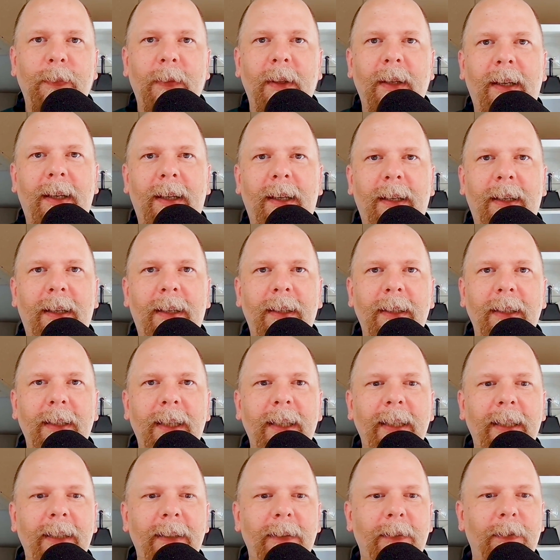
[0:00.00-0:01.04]

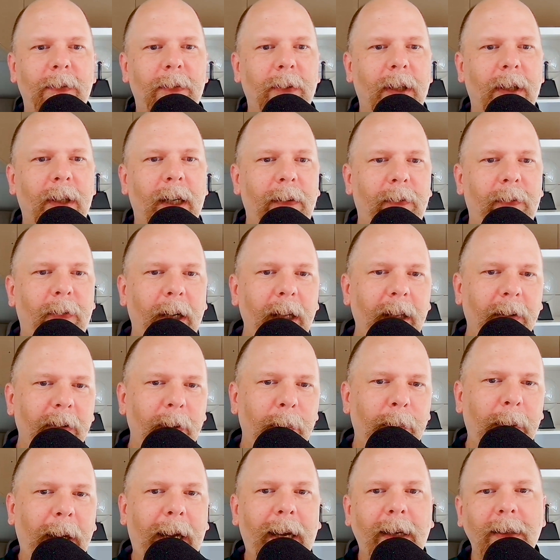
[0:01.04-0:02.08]
He kind of right off the
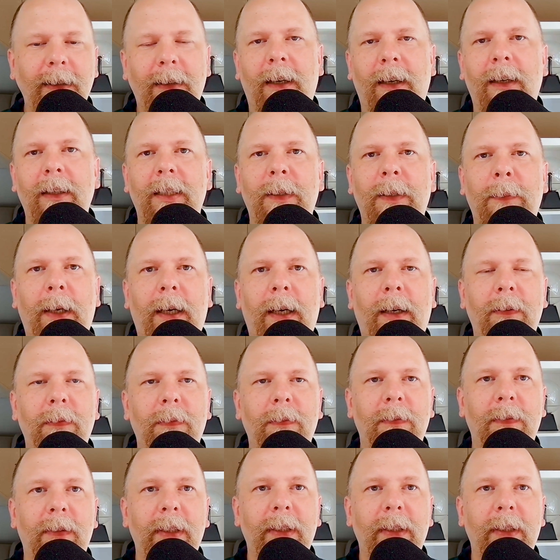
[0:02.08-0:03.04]
bat talks about